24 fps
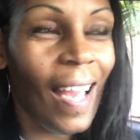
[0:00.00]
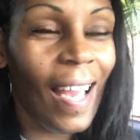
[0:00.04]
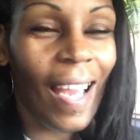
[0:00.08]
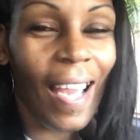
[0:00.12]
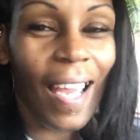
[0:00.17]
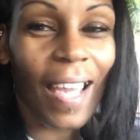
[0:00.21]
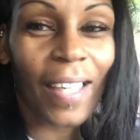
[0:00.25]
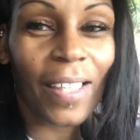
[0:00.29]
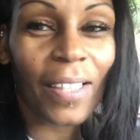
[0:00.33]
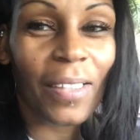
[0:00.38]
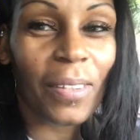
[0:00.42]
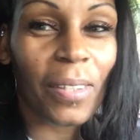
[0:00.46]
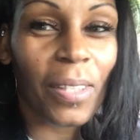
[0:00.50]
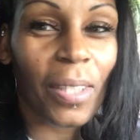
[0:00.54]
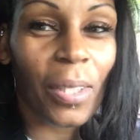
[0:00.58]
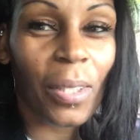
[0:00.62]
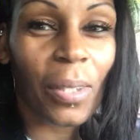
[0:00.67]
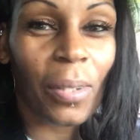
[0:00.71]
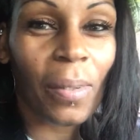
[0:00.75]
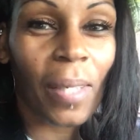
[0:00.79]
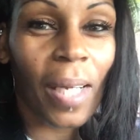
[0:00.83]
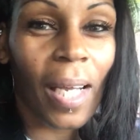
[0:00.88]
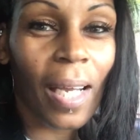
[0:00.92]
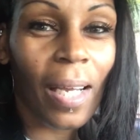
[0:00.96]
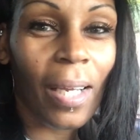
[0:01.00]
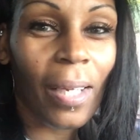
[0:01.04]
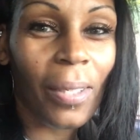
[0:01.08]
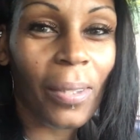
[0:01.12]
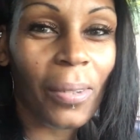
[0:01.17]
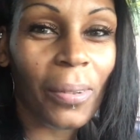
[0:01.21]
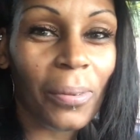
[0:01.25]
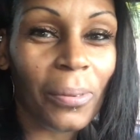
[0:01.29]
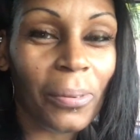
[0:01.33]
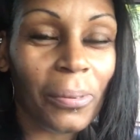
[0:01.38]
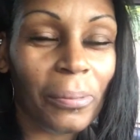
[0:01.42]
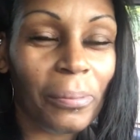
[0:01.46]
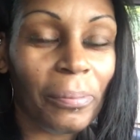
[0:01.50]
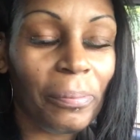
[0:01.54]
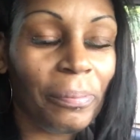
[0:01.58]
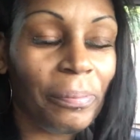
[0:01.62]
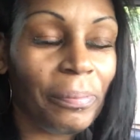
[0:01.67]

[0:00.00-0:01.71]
I don't know how